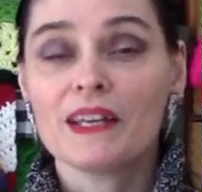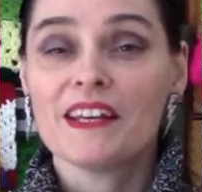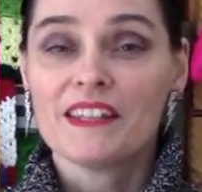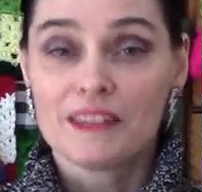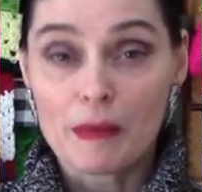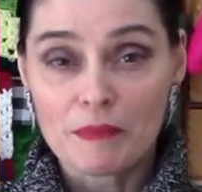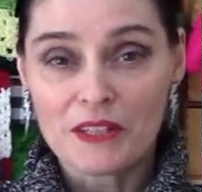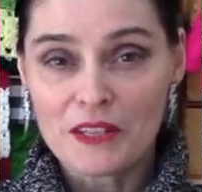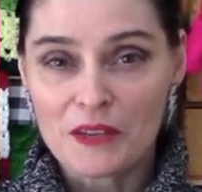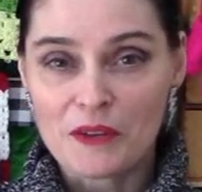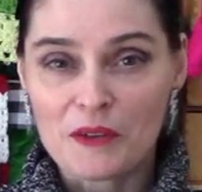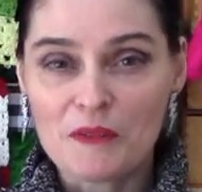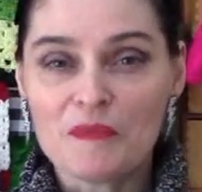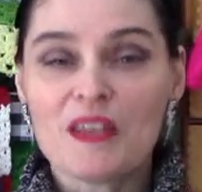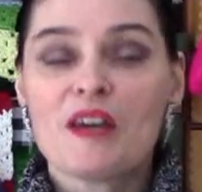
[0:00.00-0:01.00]
It's up to
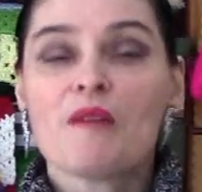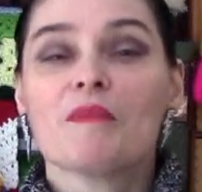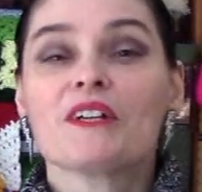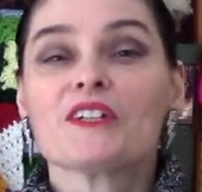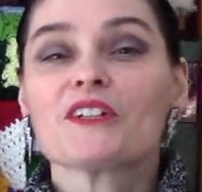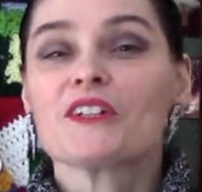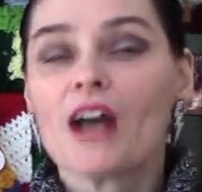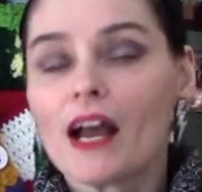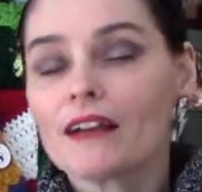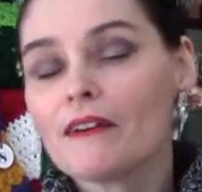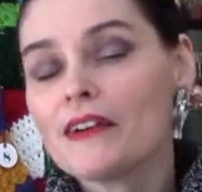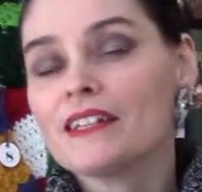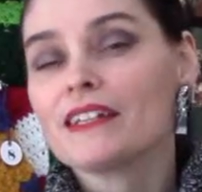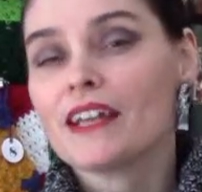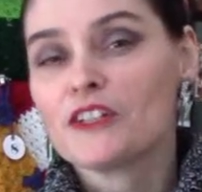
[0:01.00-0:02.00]
you, but you're not
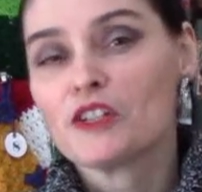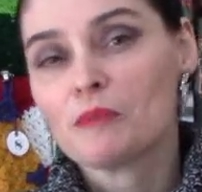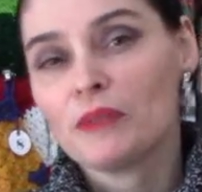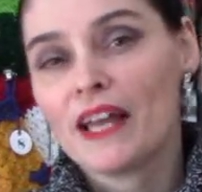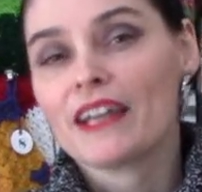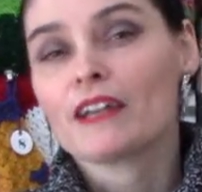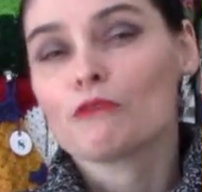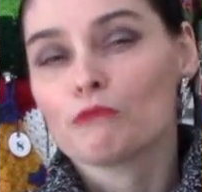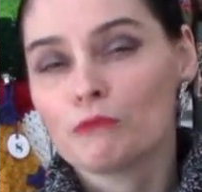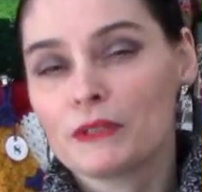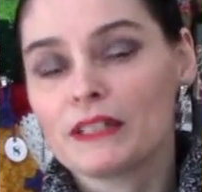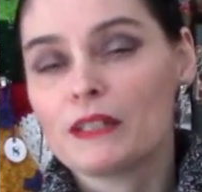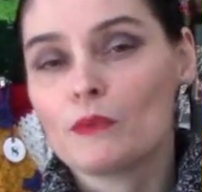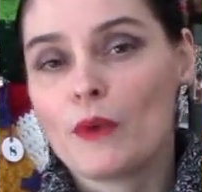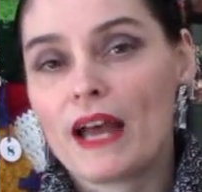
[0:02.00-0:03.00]
going to get your blanket
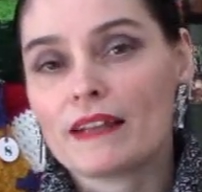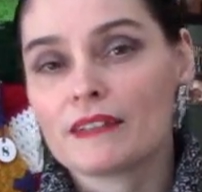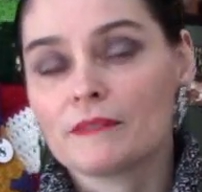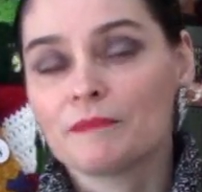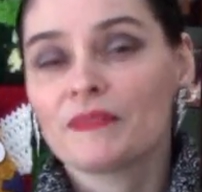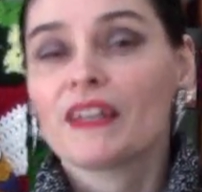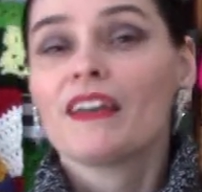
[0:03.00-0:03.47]
really wet.